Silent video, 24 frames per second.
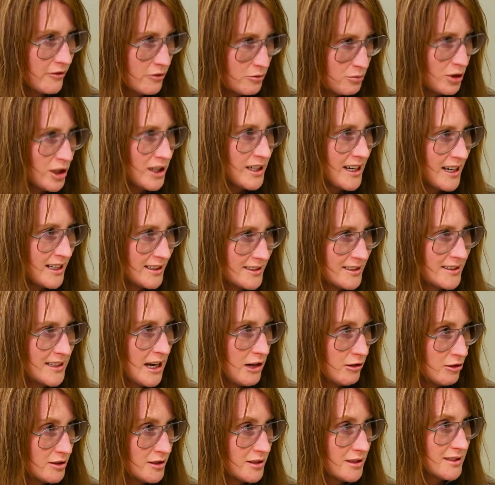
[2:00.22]
have a blood gas
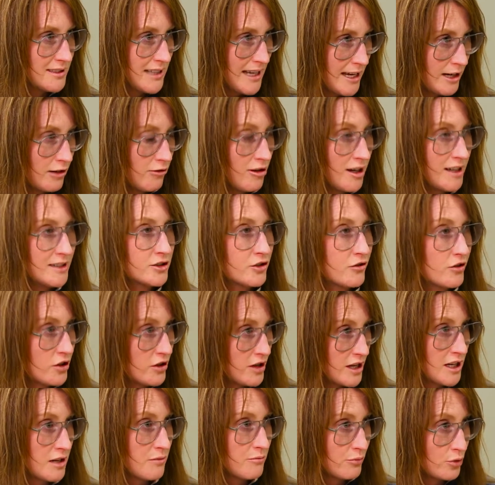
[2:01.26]
analysis analyzer that
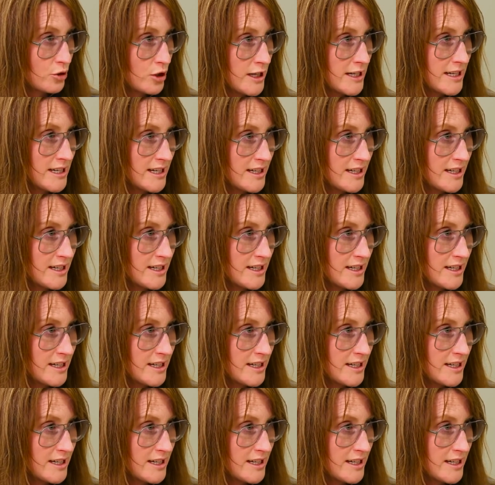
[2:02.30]
they can bring